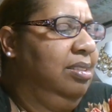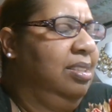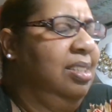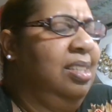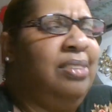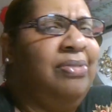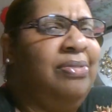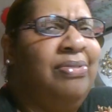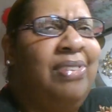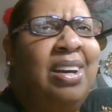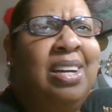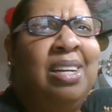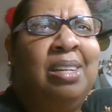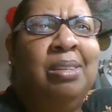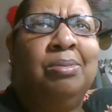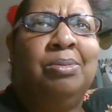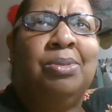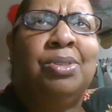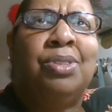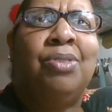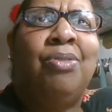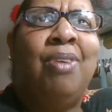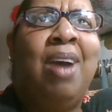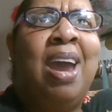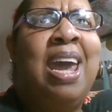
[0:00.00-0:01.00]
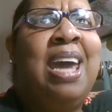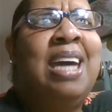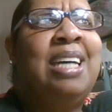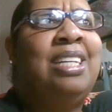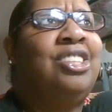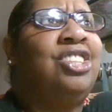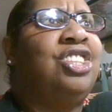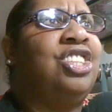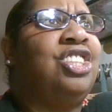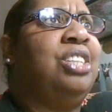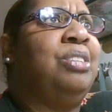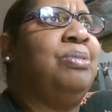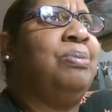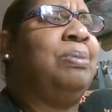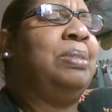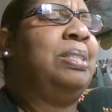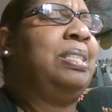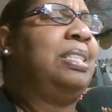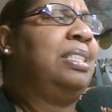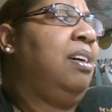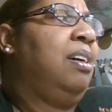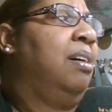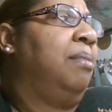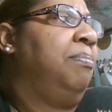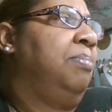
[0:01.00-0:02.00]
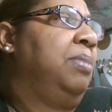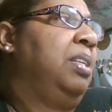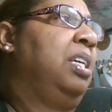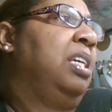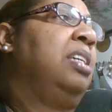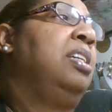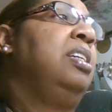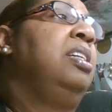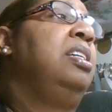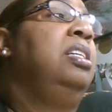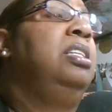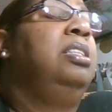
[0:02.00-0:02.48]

if I don't trash it or something,